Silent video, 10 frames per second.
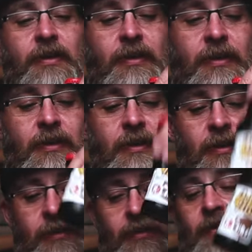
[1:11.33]

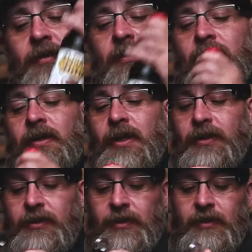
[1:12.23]
Oh,
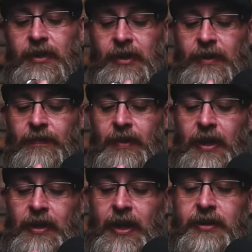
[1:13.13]
it's good to have.
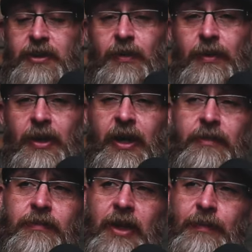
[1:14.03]
I actually, you know what?
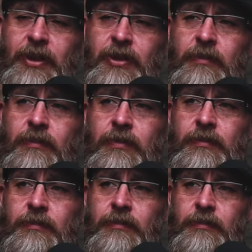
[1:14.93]
I've been
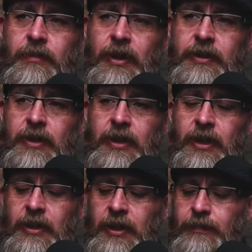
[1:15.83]
doing, I think I
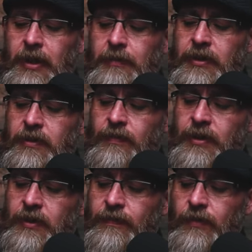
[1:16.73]
got like maybe
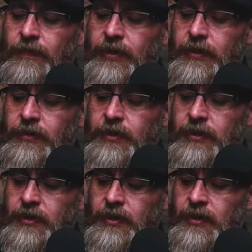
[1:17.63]
3 or 4 videos
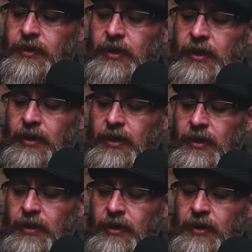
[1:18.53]
in today,
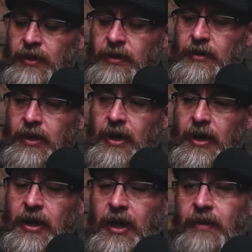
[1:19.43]
and
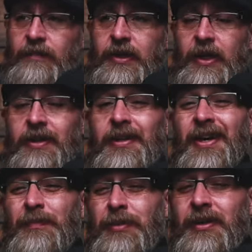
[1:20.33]
I haven't had an
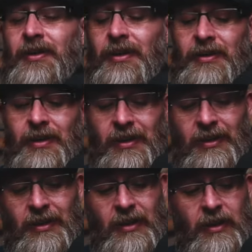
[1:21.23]
IPA yet,
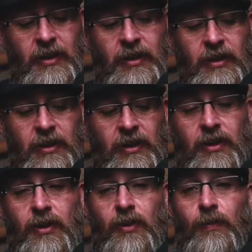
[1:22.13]

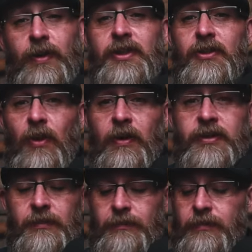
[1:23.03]
which is
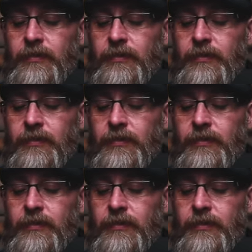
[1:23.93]
awesome.